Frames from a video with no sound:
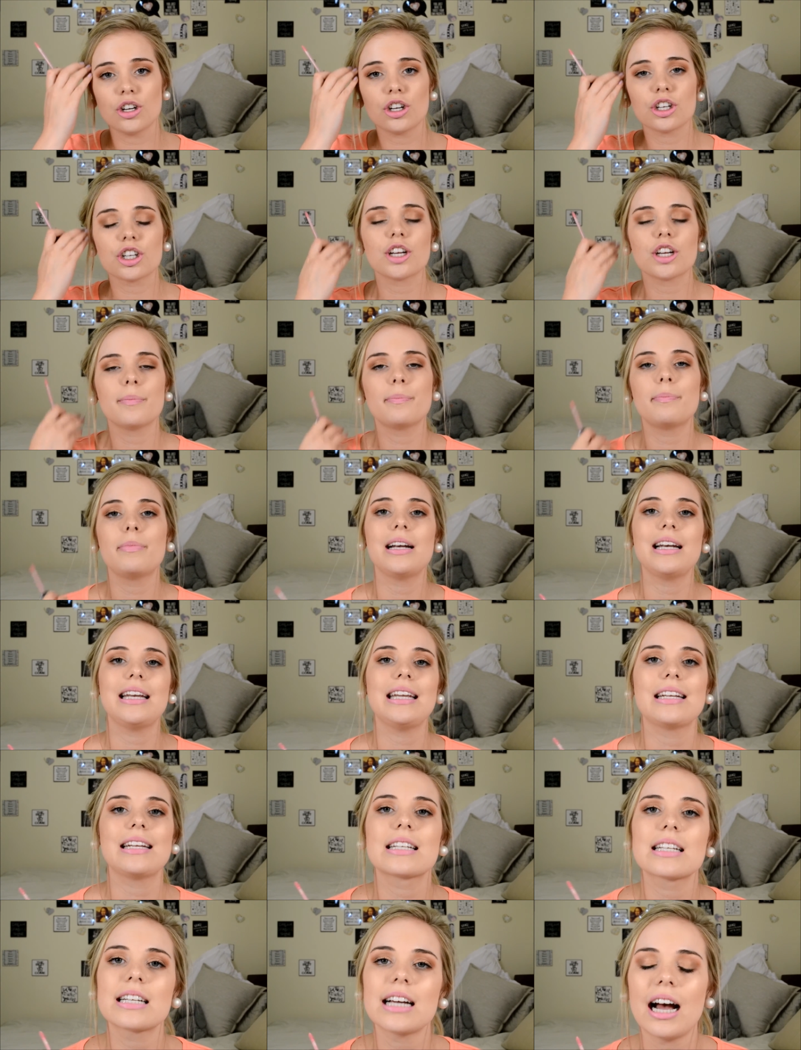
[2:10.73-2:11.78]
not
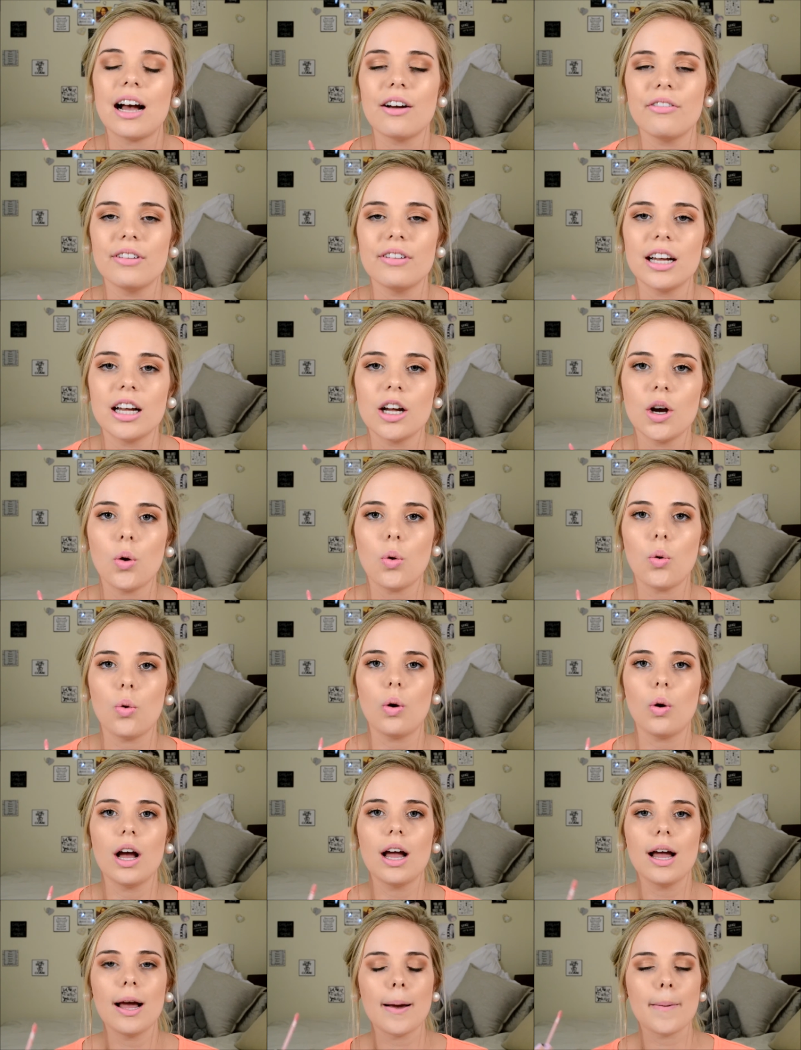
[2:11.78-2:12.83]
complete cover
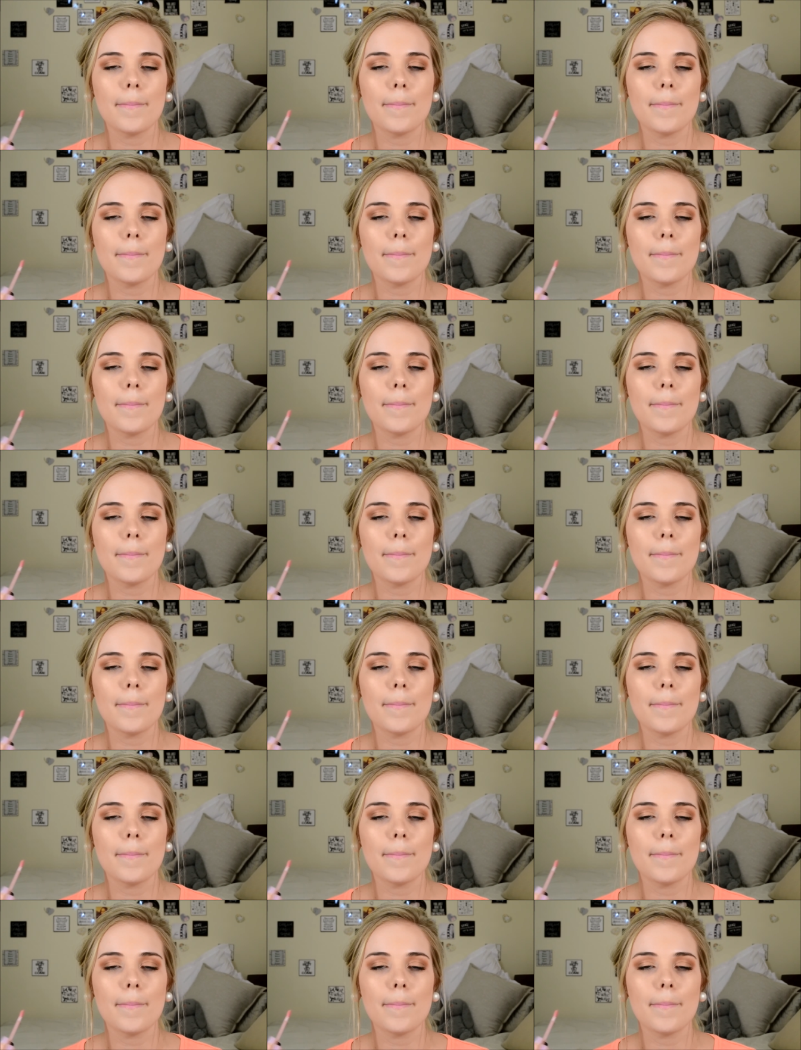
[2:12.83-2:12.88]
or